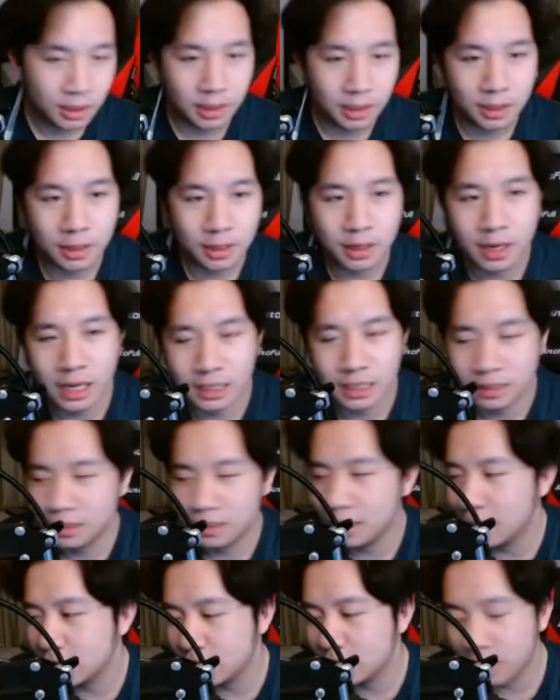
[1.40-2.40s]
All right, so
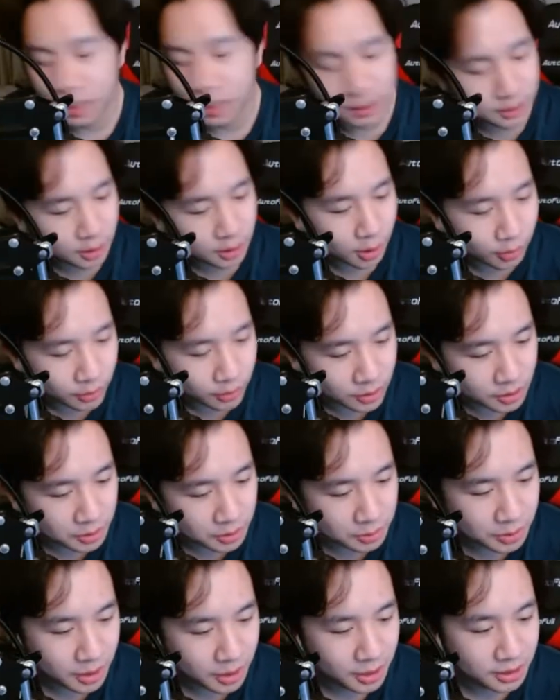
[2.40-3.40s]
let's look at solving
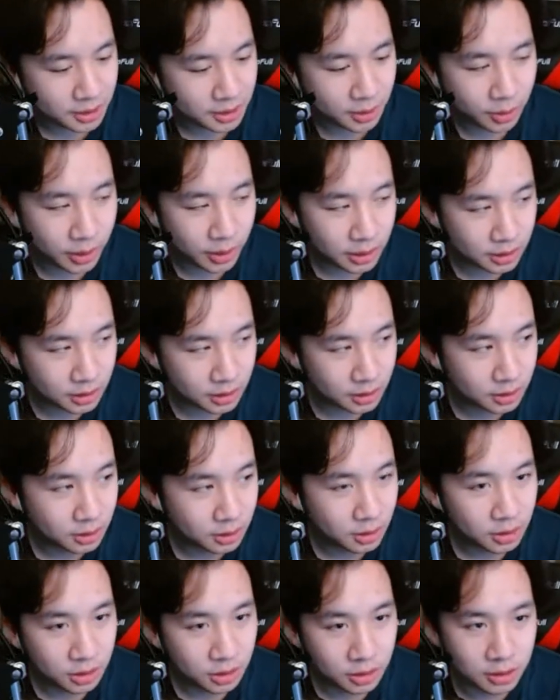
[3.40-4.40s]
simultaneous equations
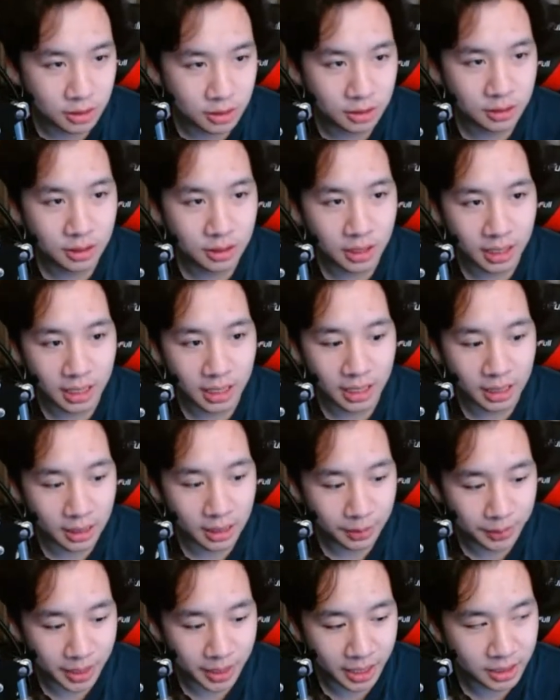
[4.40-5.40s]
using
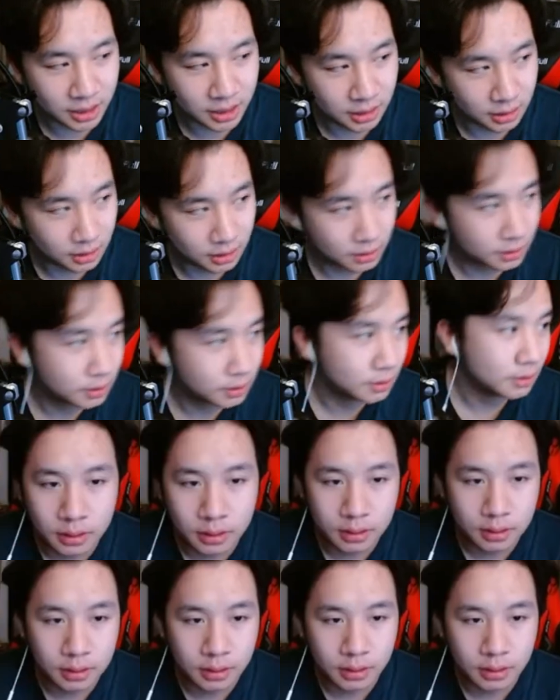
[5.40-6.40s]
elimination.
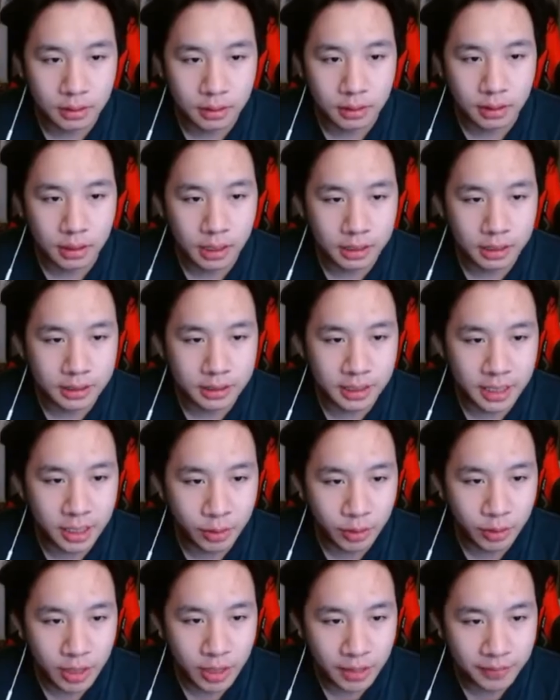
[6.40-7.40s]
All right, so here we
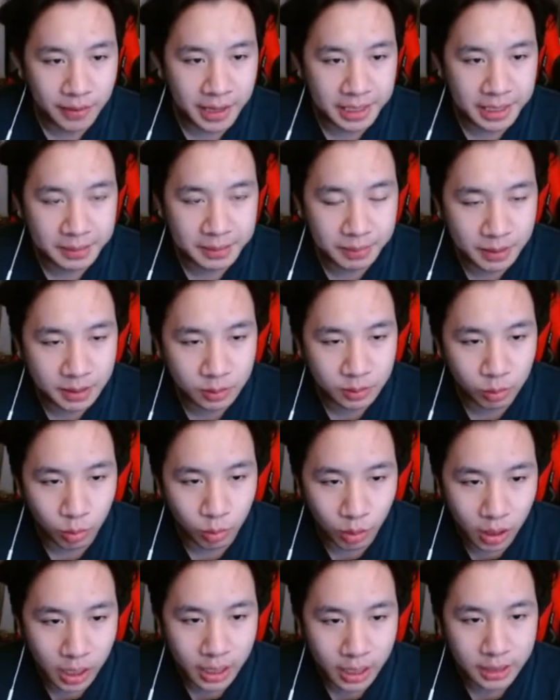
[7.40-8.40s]
have x plus
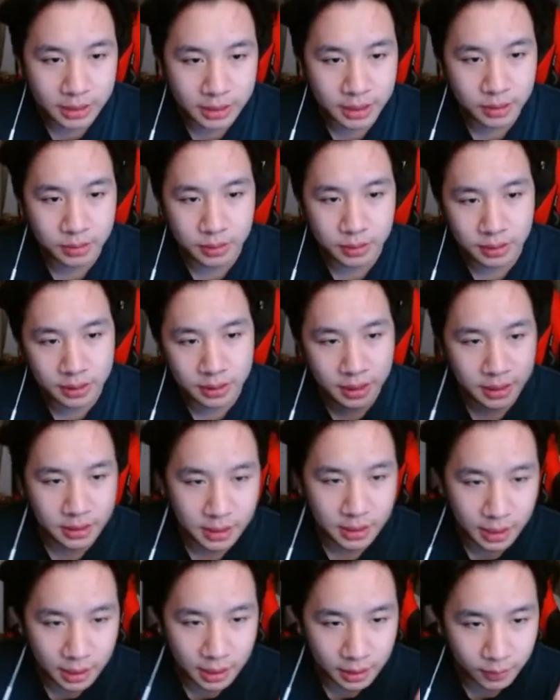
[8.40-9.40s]
y is equal to 6
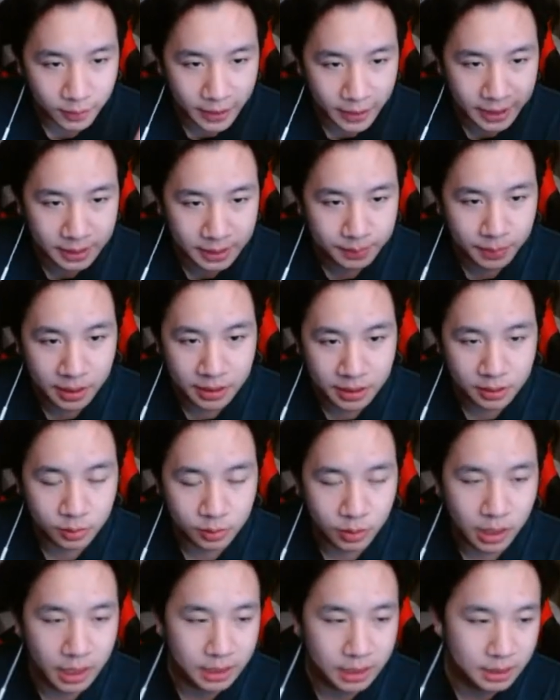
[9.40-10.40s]
and 3x minus
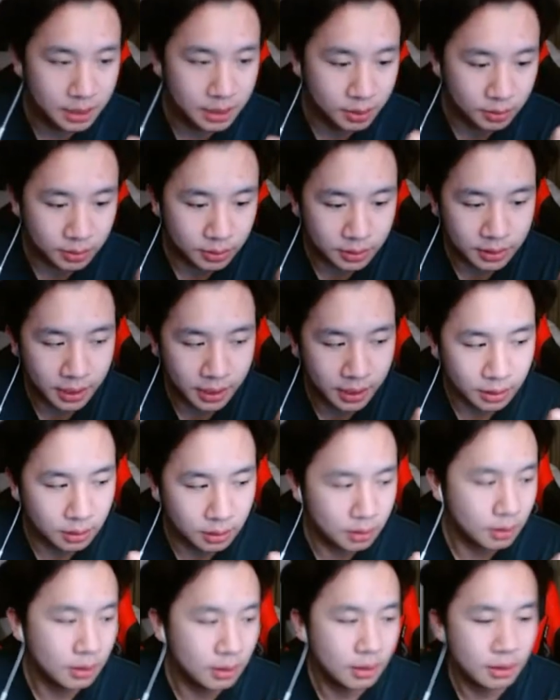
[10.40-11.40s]
y is equal to 10.
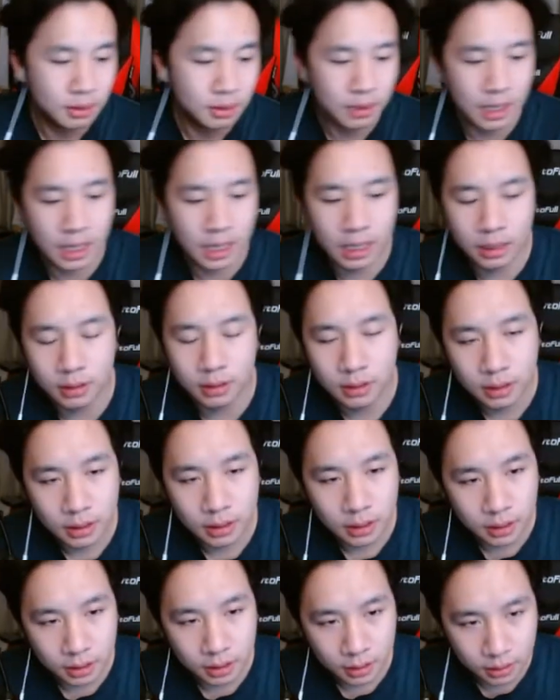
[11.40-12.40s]
Now,
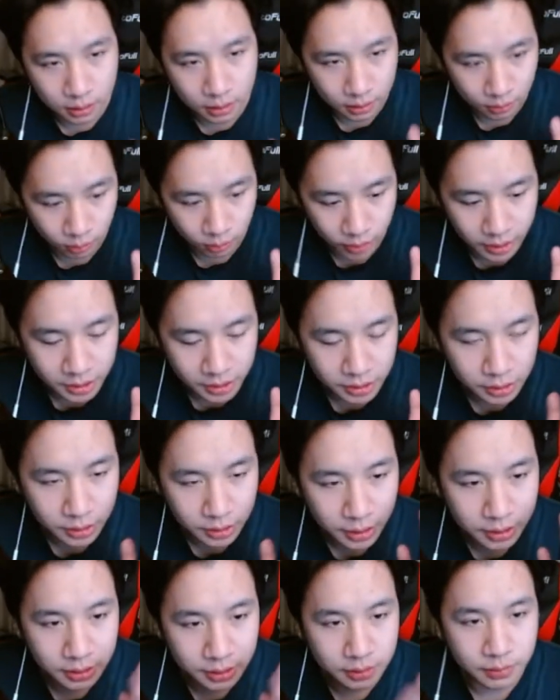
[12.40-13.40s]
what you should
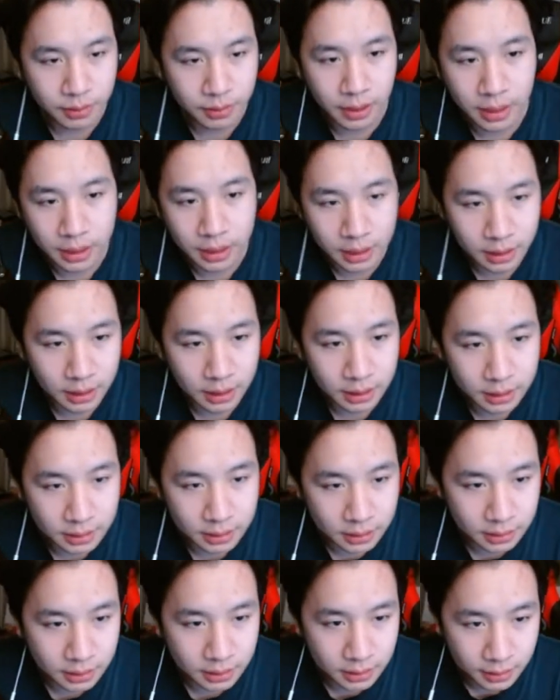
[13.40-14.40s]
notice, right,
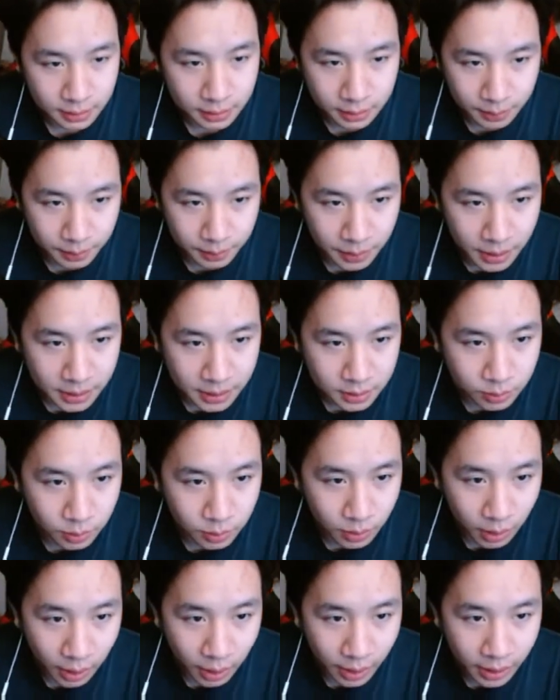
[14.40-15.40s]
is the plus
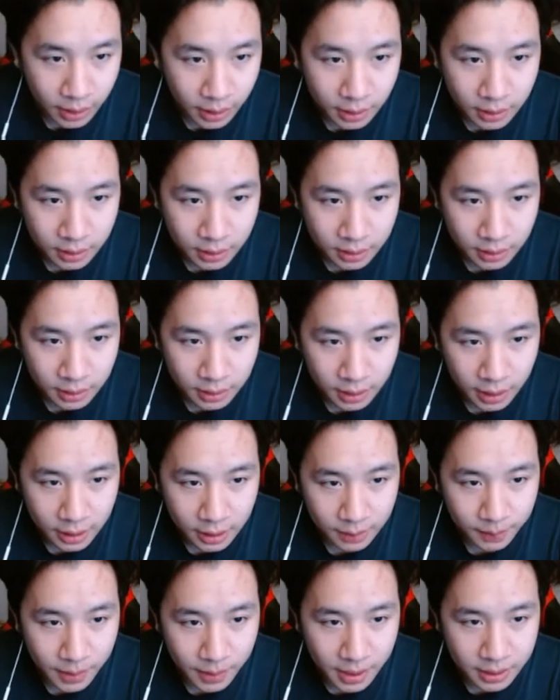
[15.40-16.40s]
y and the
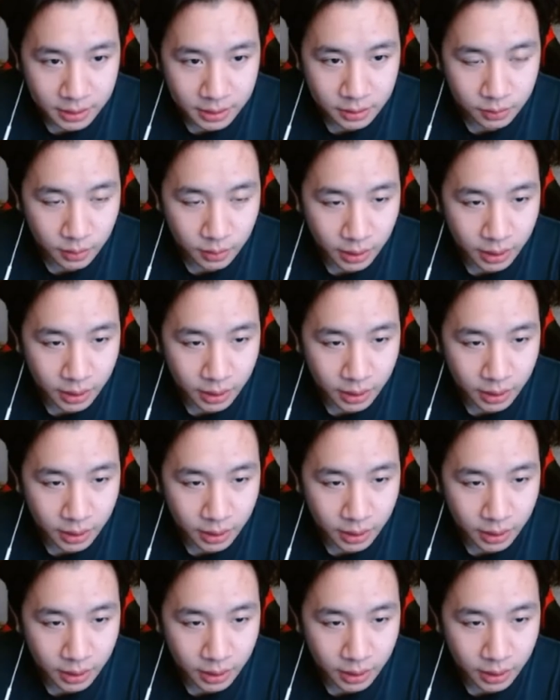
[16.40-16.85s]
minus y.